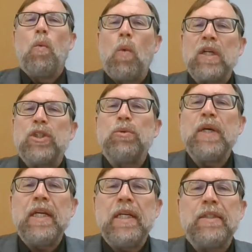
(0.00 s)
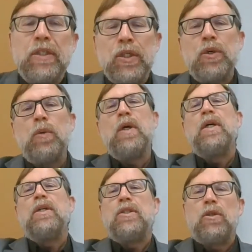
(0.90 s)
What do we need to do
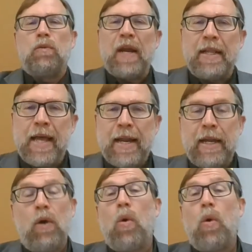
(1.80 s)
to rein that in?